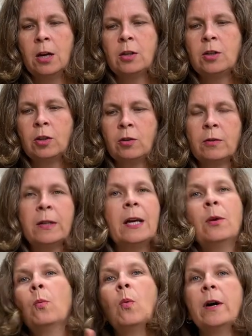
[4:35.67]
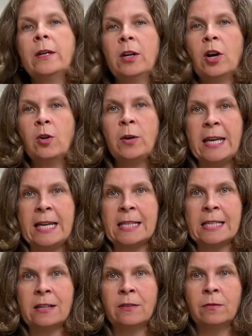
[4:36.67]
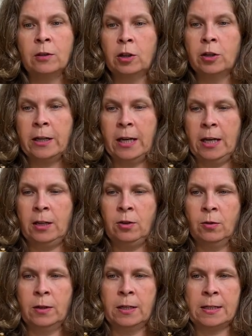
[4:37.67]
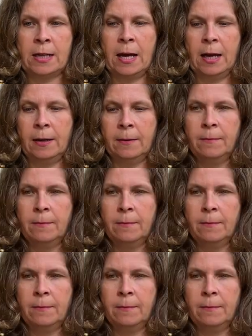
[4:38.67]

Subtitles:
to create one cohesive look in your design.